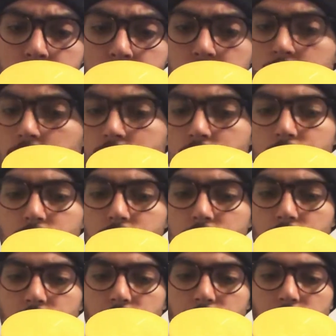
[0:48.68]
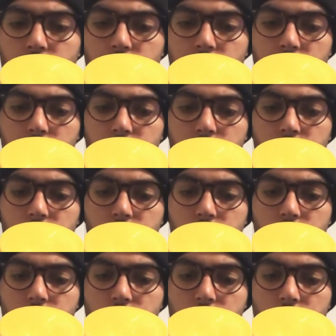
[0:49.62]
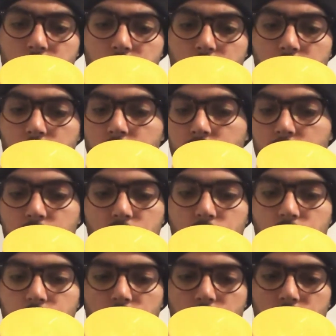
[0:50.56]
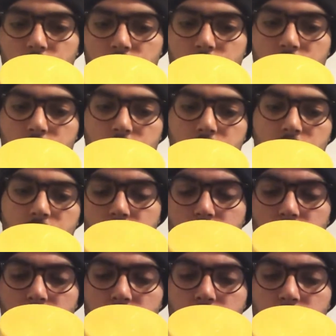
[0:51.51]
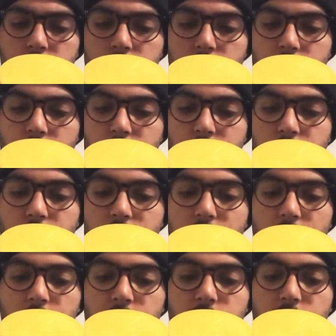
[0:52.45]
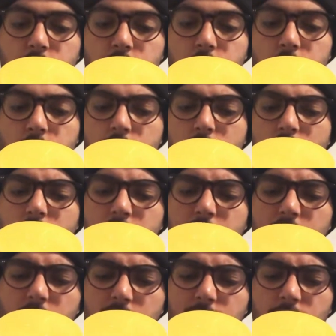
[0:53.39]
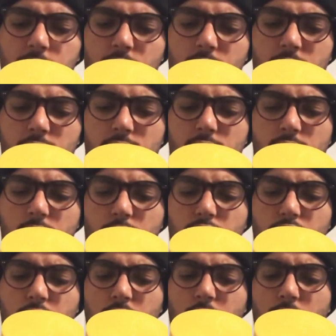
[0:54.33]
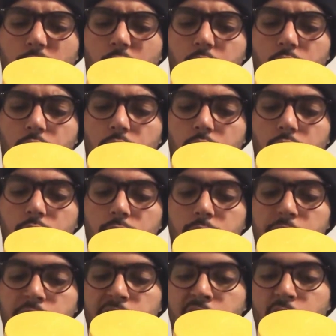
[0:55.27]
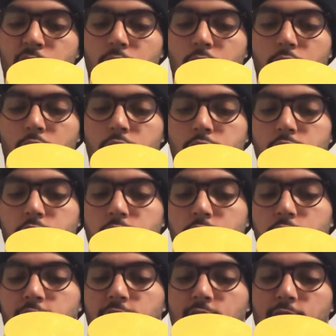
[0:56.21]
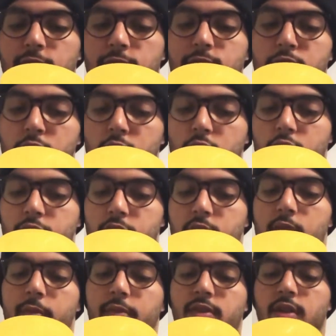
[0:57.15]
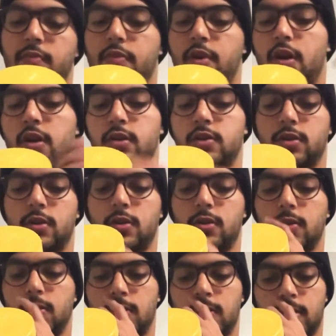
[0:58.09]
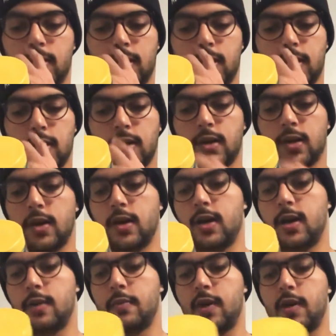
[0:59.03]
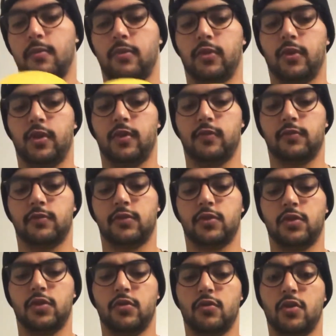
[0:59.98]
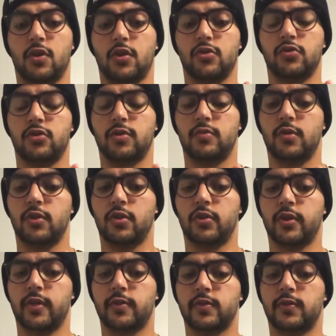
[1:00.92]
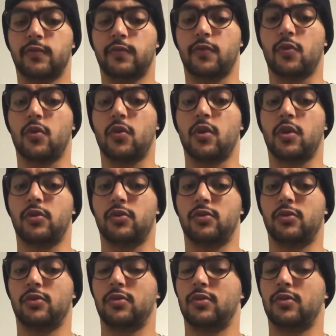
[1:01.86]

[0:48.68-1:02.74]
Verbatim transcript: Yeah, they got carnosine, they got beta alanine. Let's see, I'm looking at the caffeine. The caffeine looks pretty low. 135 milligrams compared to, um, I believe, 200 milligrams and 400.